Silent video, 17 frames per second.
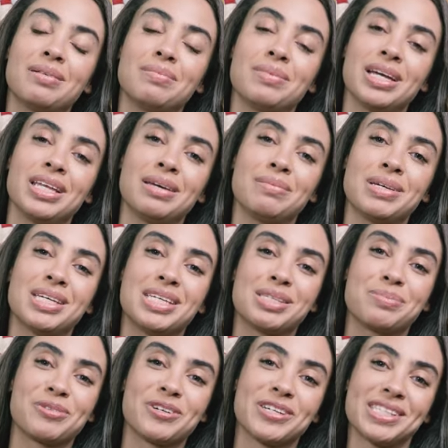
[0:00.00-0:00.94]
My name
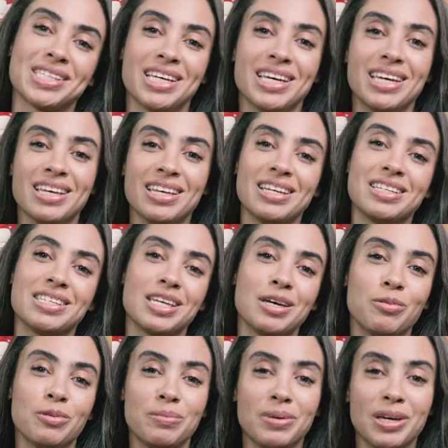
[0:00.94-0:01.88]
is Marissa Hill, and
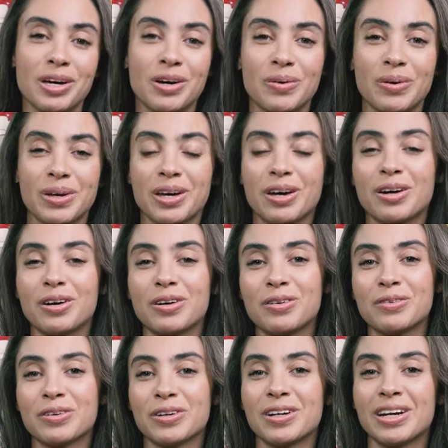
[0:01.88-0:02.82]
today we'll be going
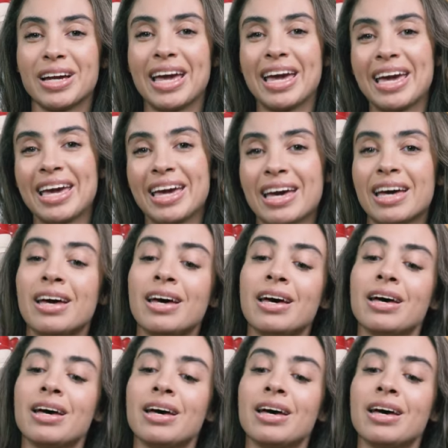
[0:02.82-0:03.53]
over a